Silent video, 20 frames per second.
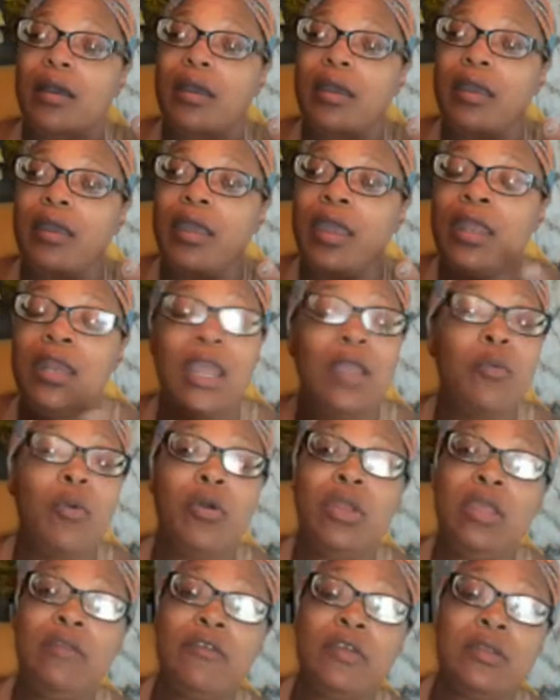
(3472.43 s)
and they won't
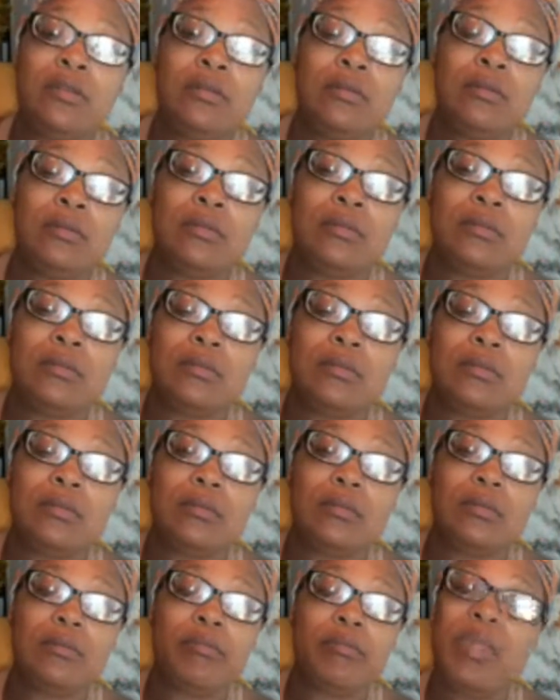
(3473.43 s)
even
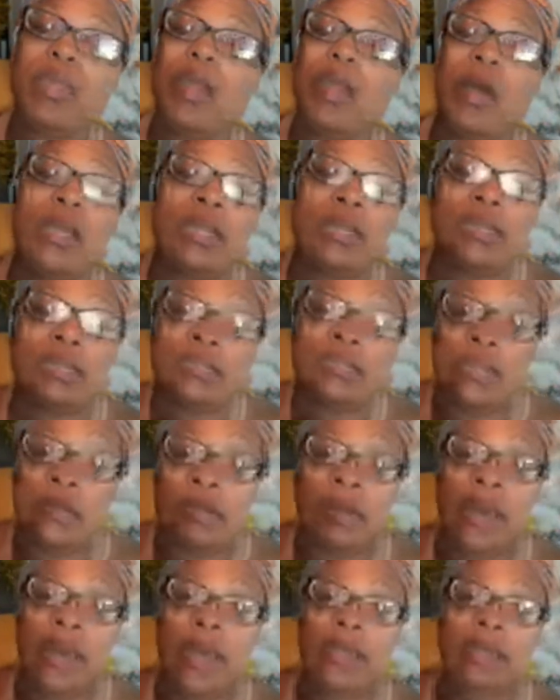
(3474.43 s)
be
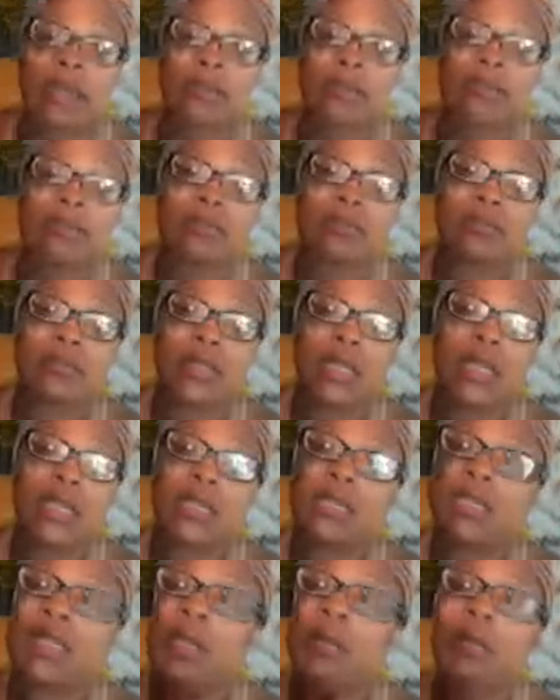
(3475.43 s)
honest about it.
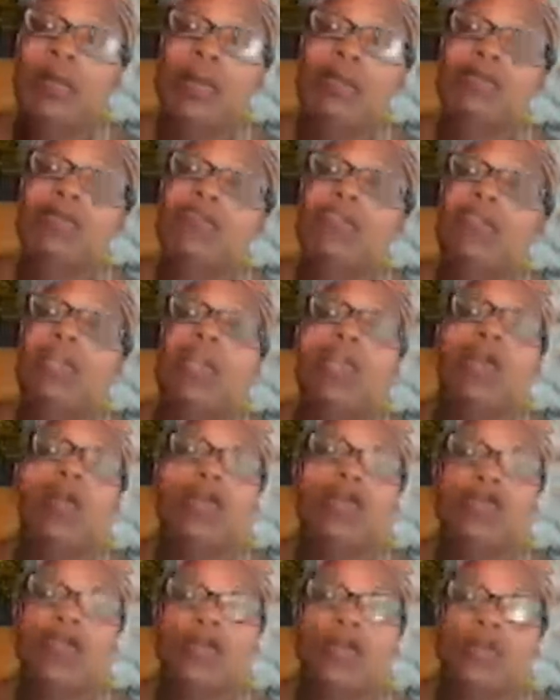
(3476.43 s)
They won't even
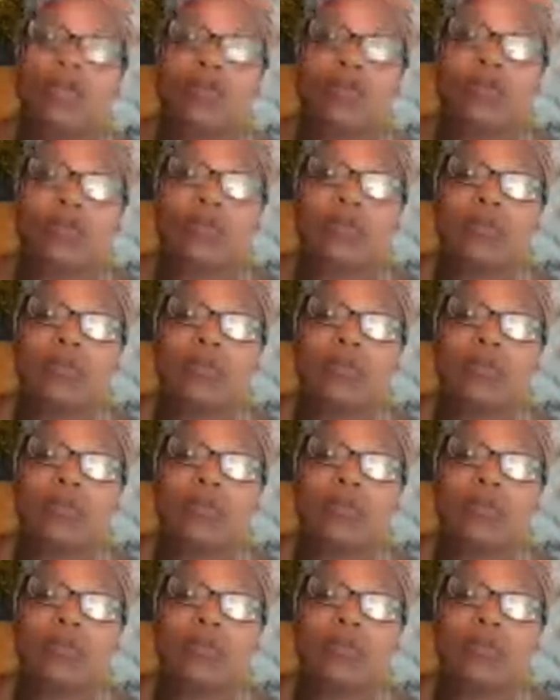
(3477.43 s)
tell you.